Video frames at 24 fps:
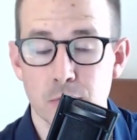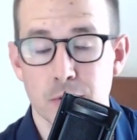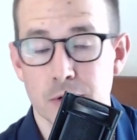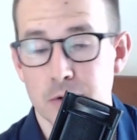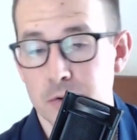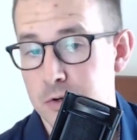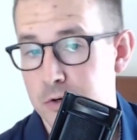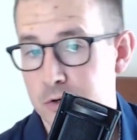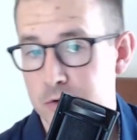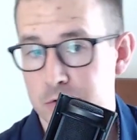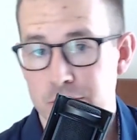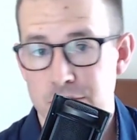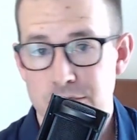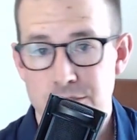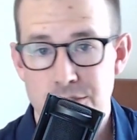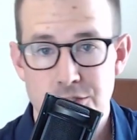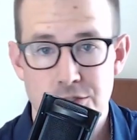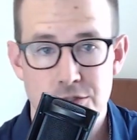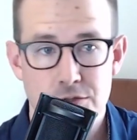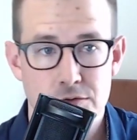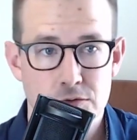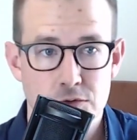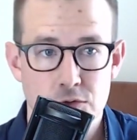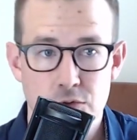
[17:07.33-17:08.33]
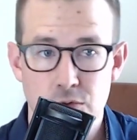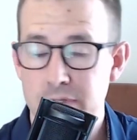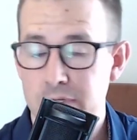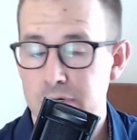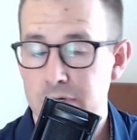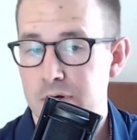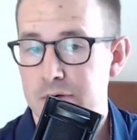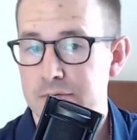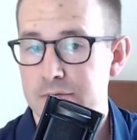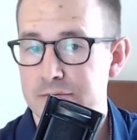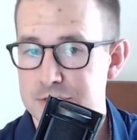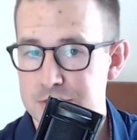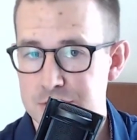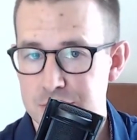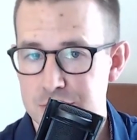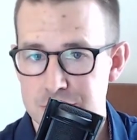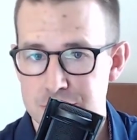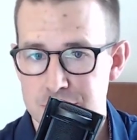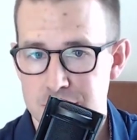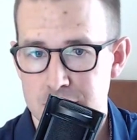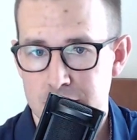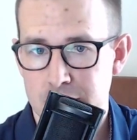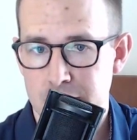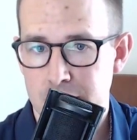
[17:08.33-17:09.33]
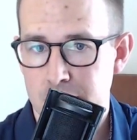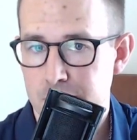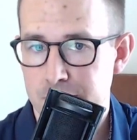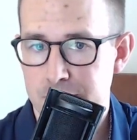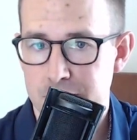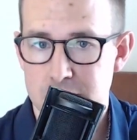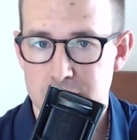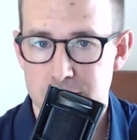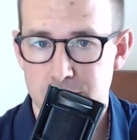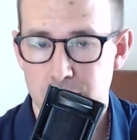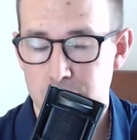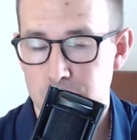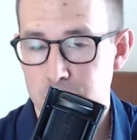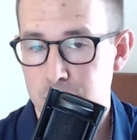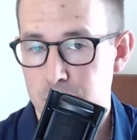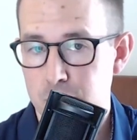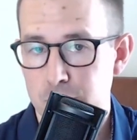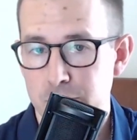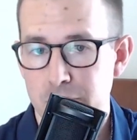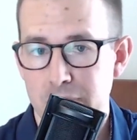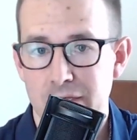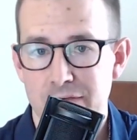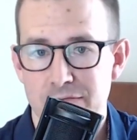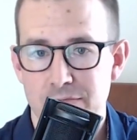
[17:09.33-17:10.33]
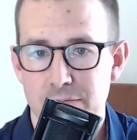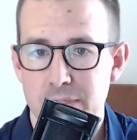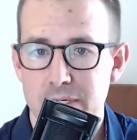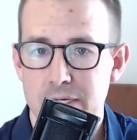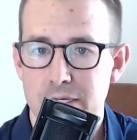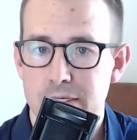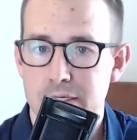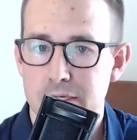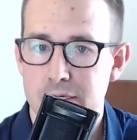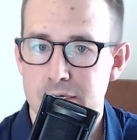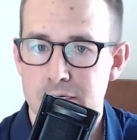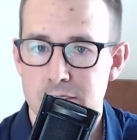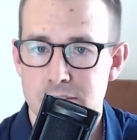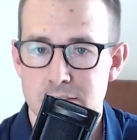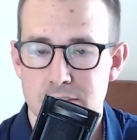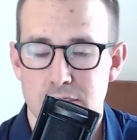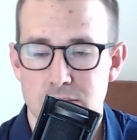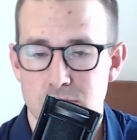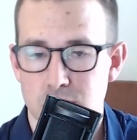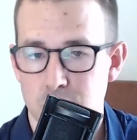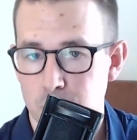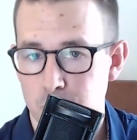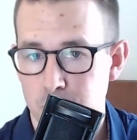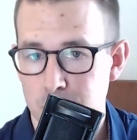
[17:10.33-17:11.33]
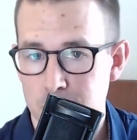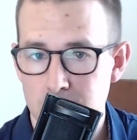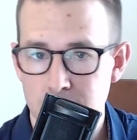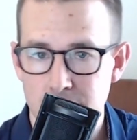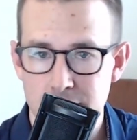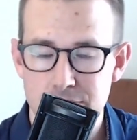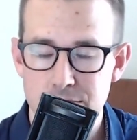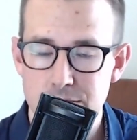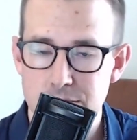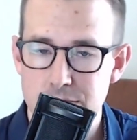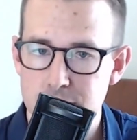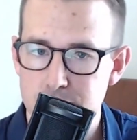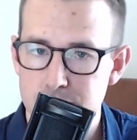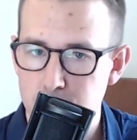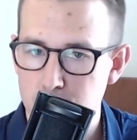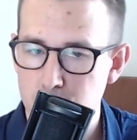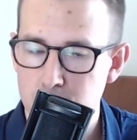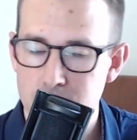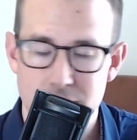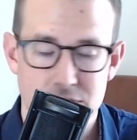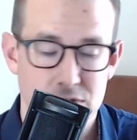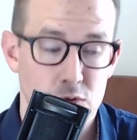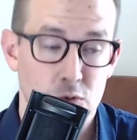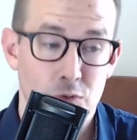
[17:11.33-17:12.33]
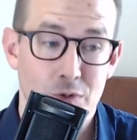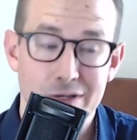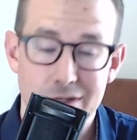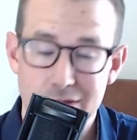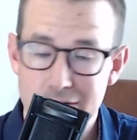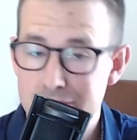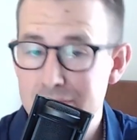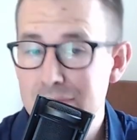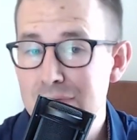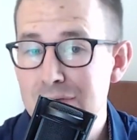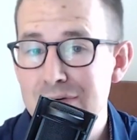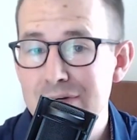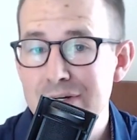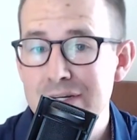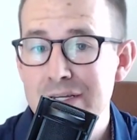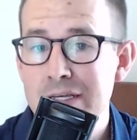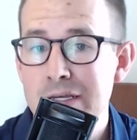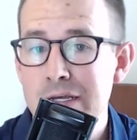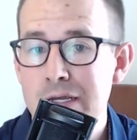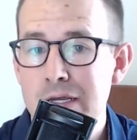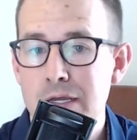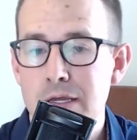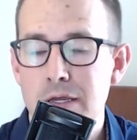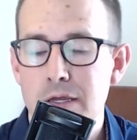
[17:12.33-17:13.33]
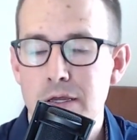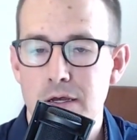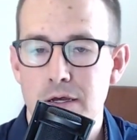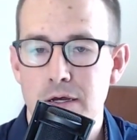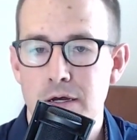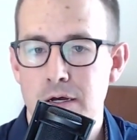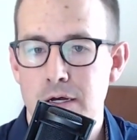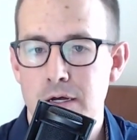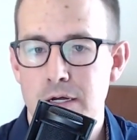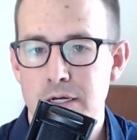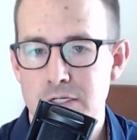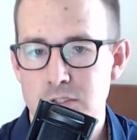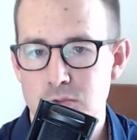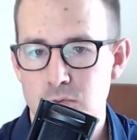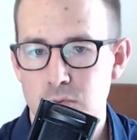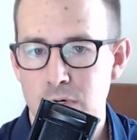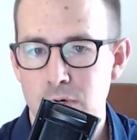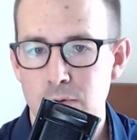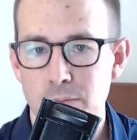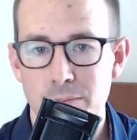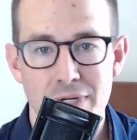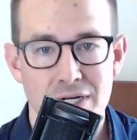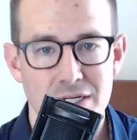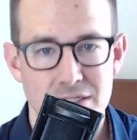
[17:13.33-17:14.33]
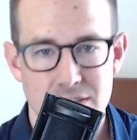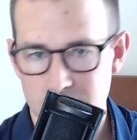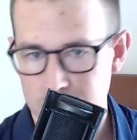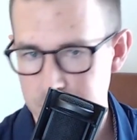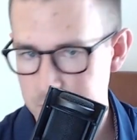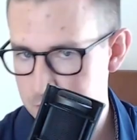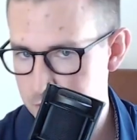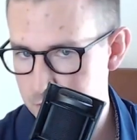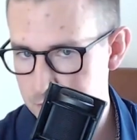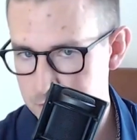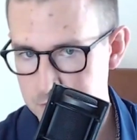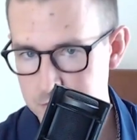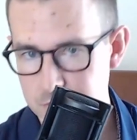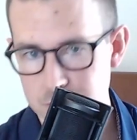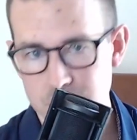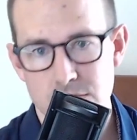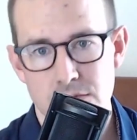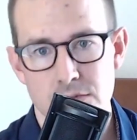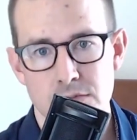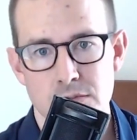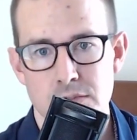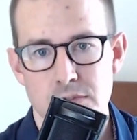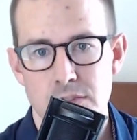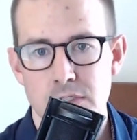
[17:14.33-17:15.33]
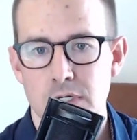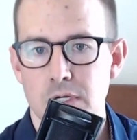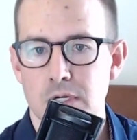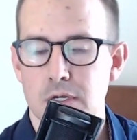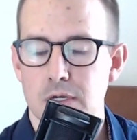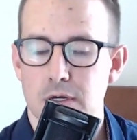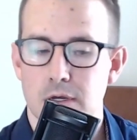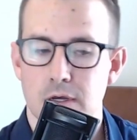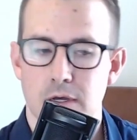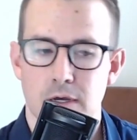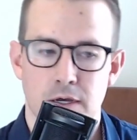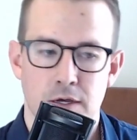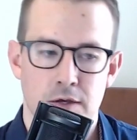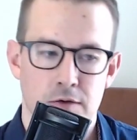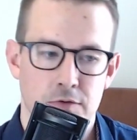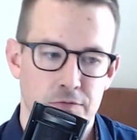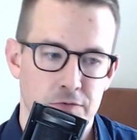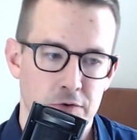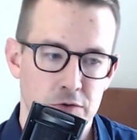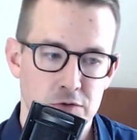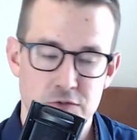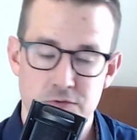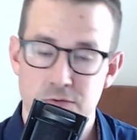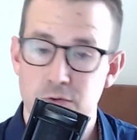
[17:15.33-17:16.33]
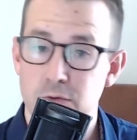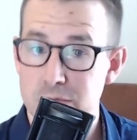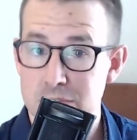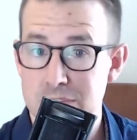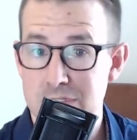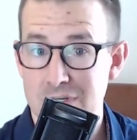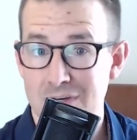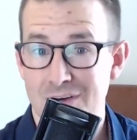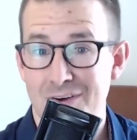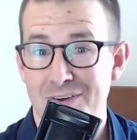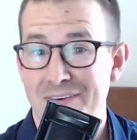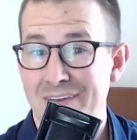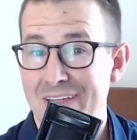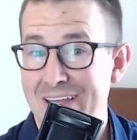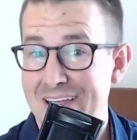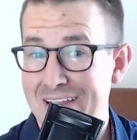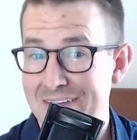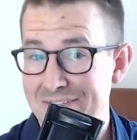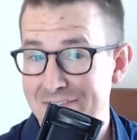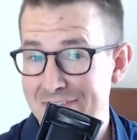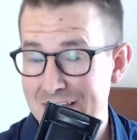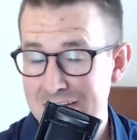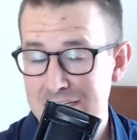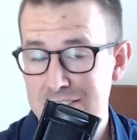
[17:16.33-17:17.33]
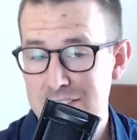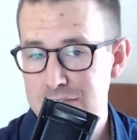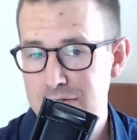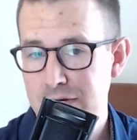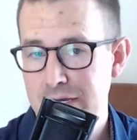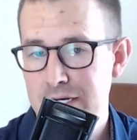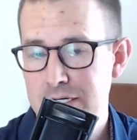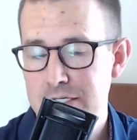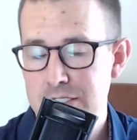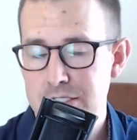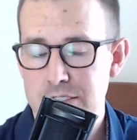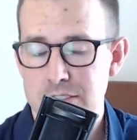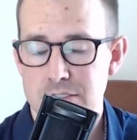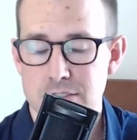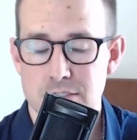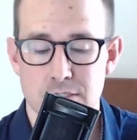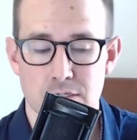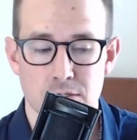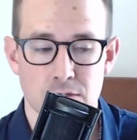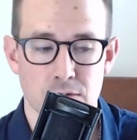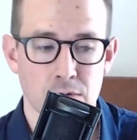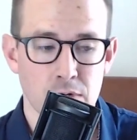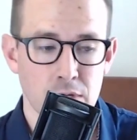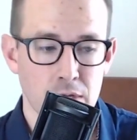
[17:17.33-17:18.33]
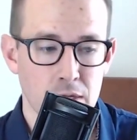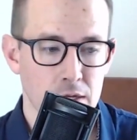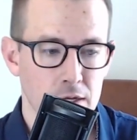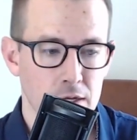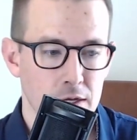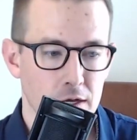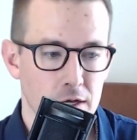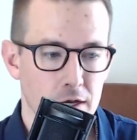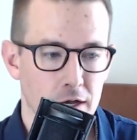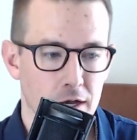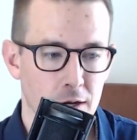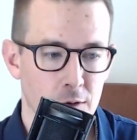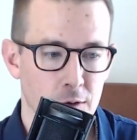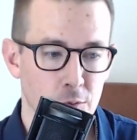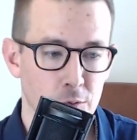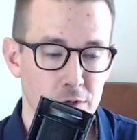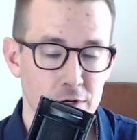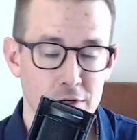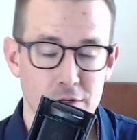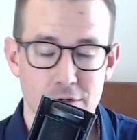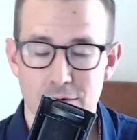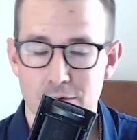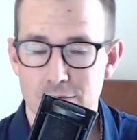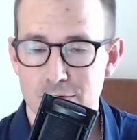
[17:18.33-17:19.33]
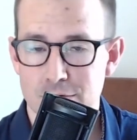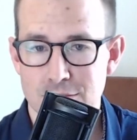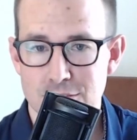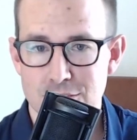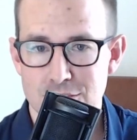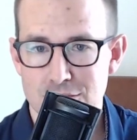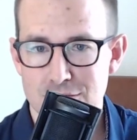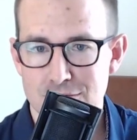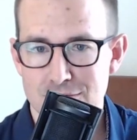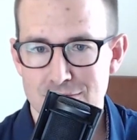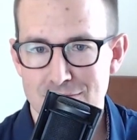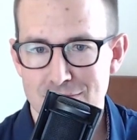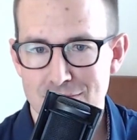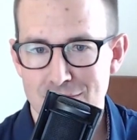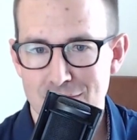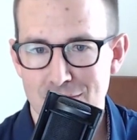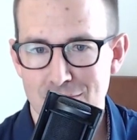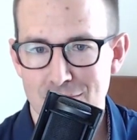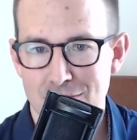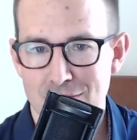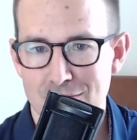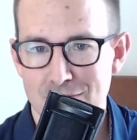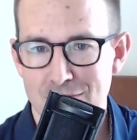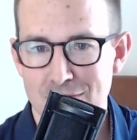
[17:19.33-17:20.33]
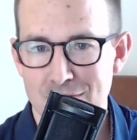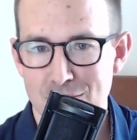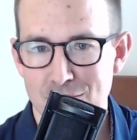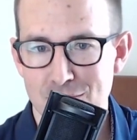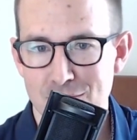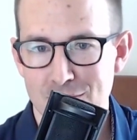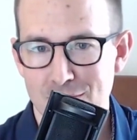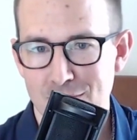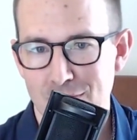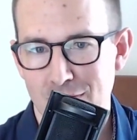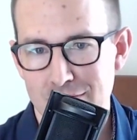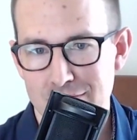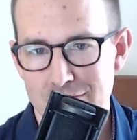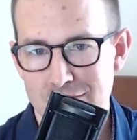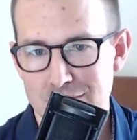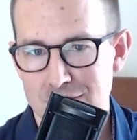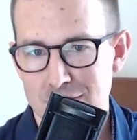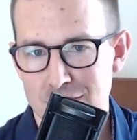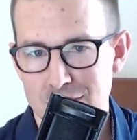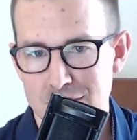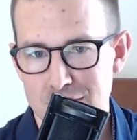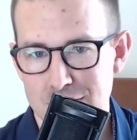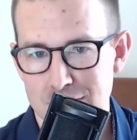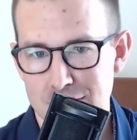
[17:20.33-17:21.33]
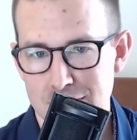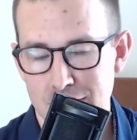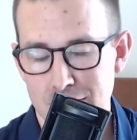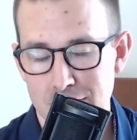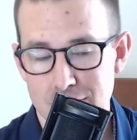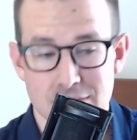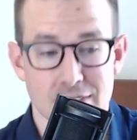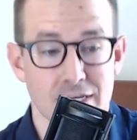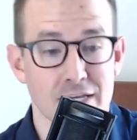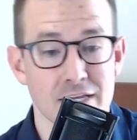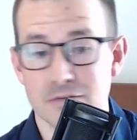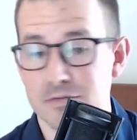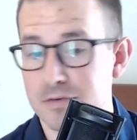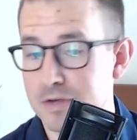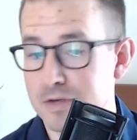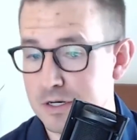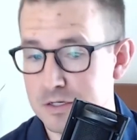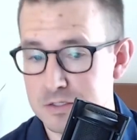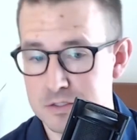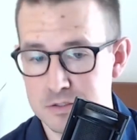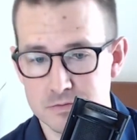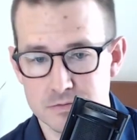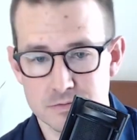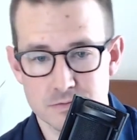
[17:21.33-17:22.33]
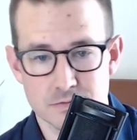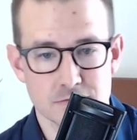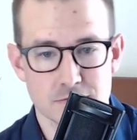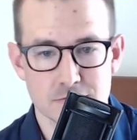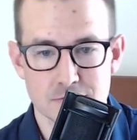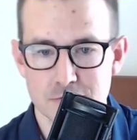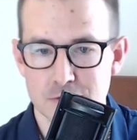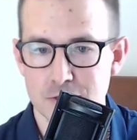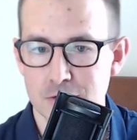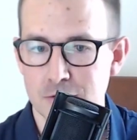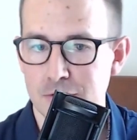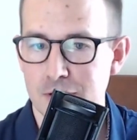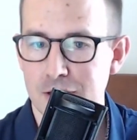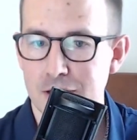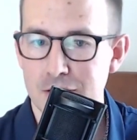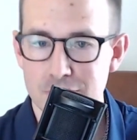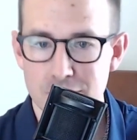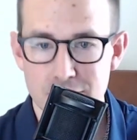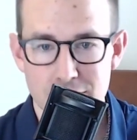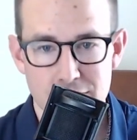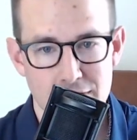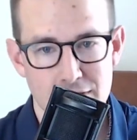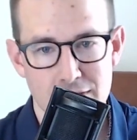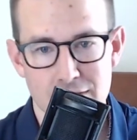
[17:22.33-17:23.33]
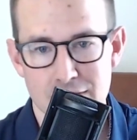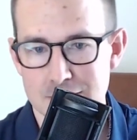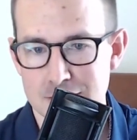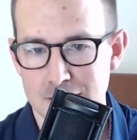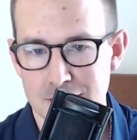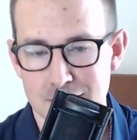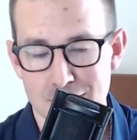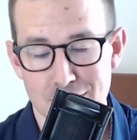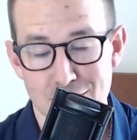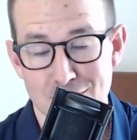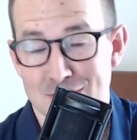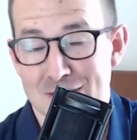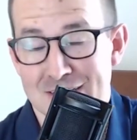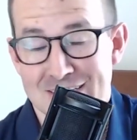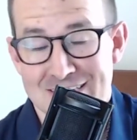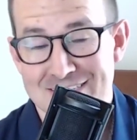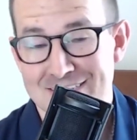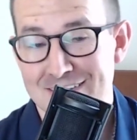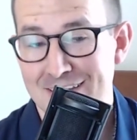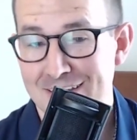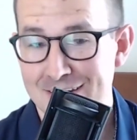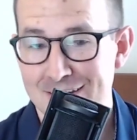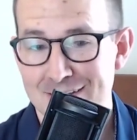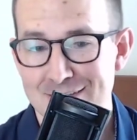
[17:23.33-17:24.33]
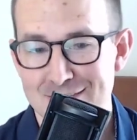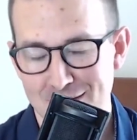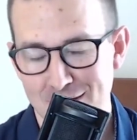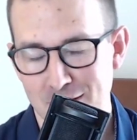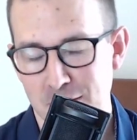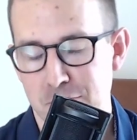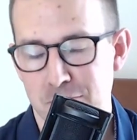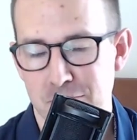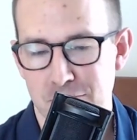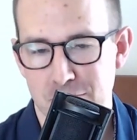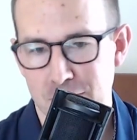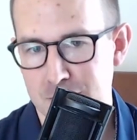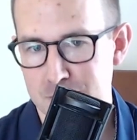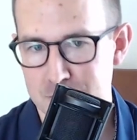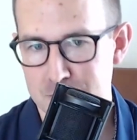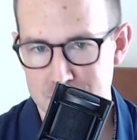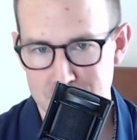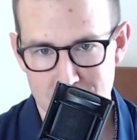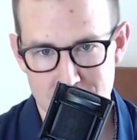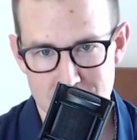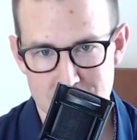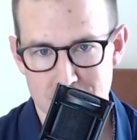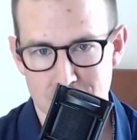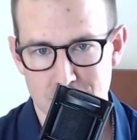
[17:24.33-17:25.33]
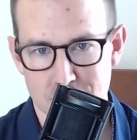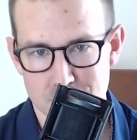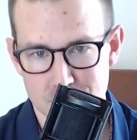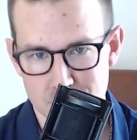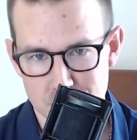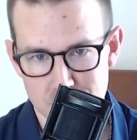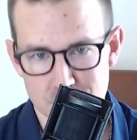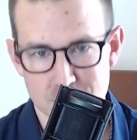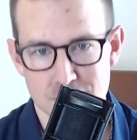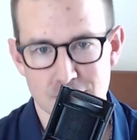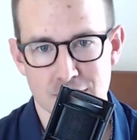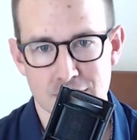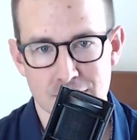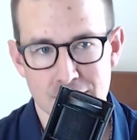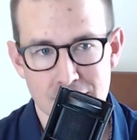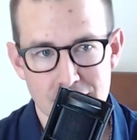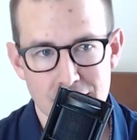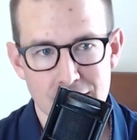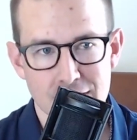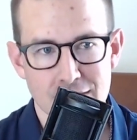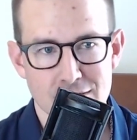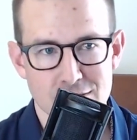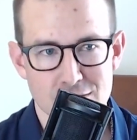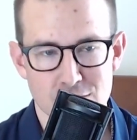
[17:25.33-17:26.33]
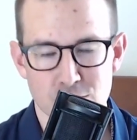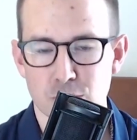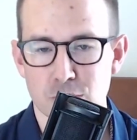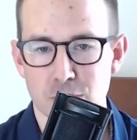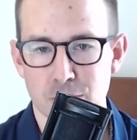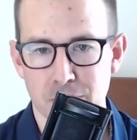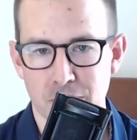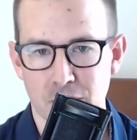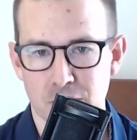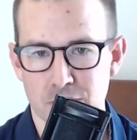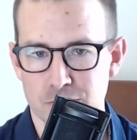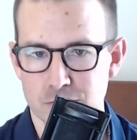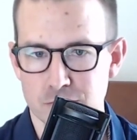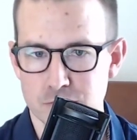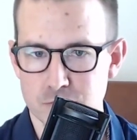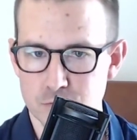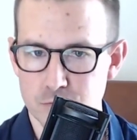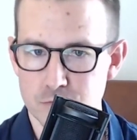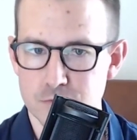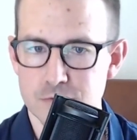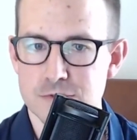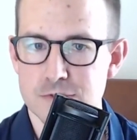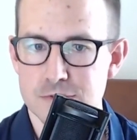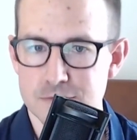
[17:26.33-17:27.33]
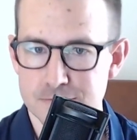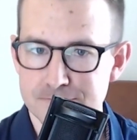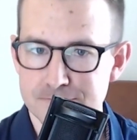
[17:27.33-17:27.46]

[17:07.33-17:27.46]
Would encourage join the conversation in our Facebook group FBA Kings. That's where we love to support. It's a great community uh, as well. Many Seller Tools users, uh, folks focusing on advanced strategies. So uh, would encourage you know continuing the conversation there and take advantage of you know everything that's out now. It's exciting time for Amazon sellers using some really powerful tools.